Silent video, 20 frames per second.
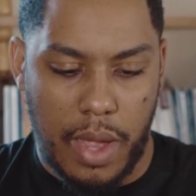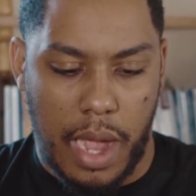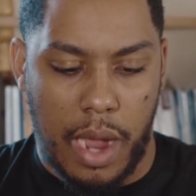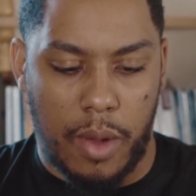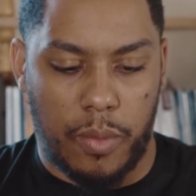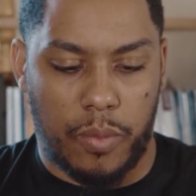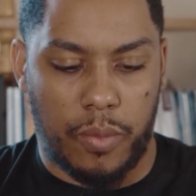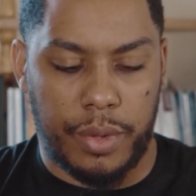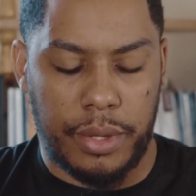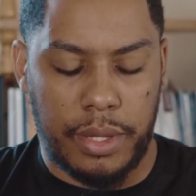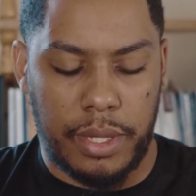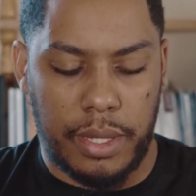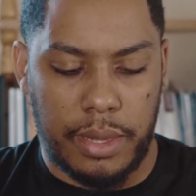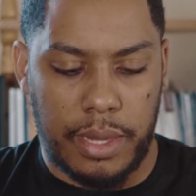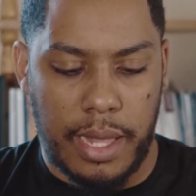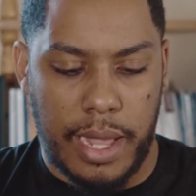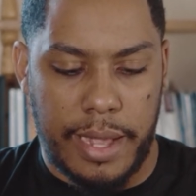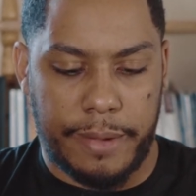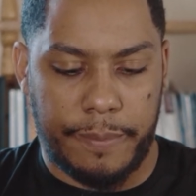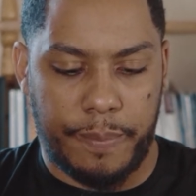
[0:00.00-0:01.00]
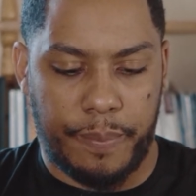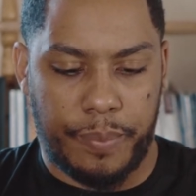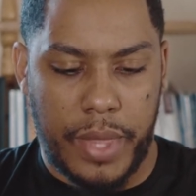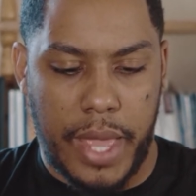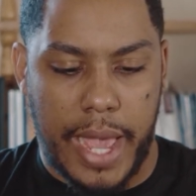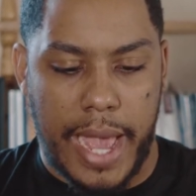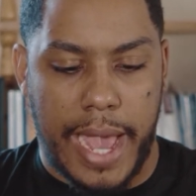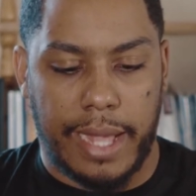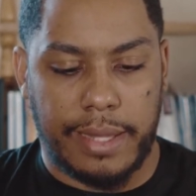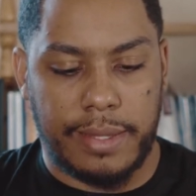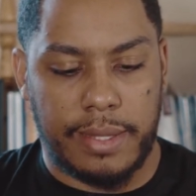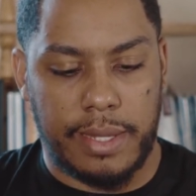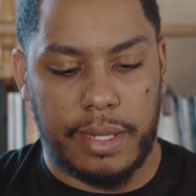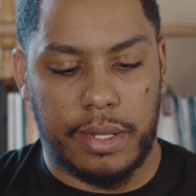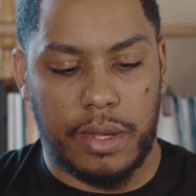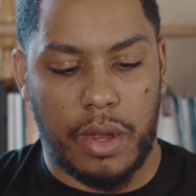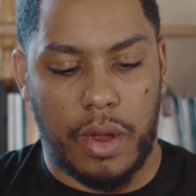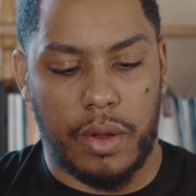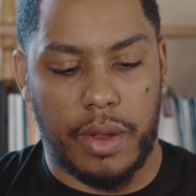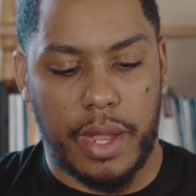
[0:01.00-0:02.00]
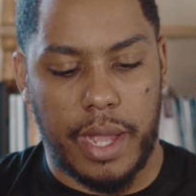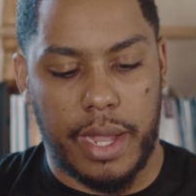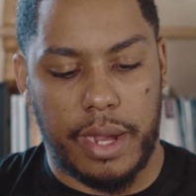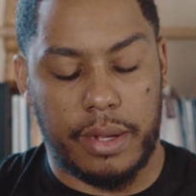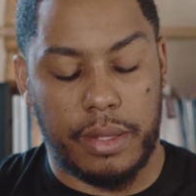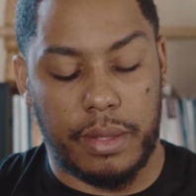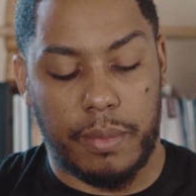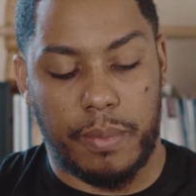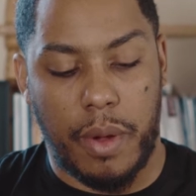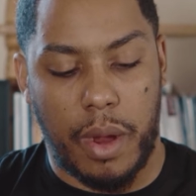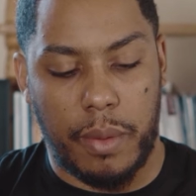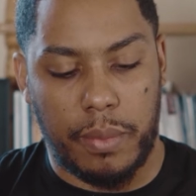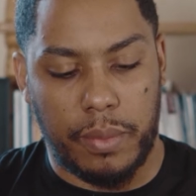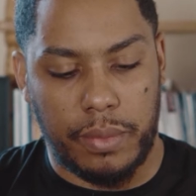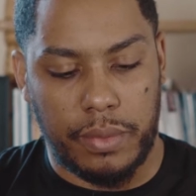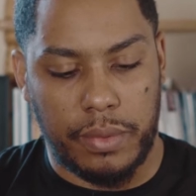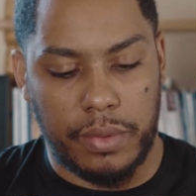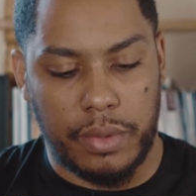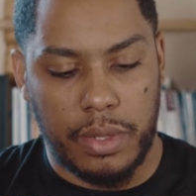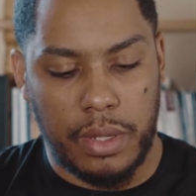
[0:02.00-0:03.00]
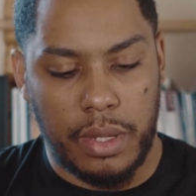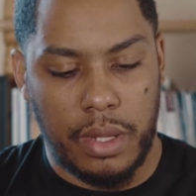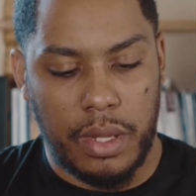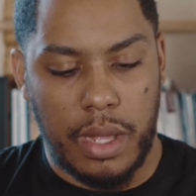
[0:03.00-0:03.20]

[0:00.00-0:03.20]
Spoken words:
I really like the accent in her hair, the purples.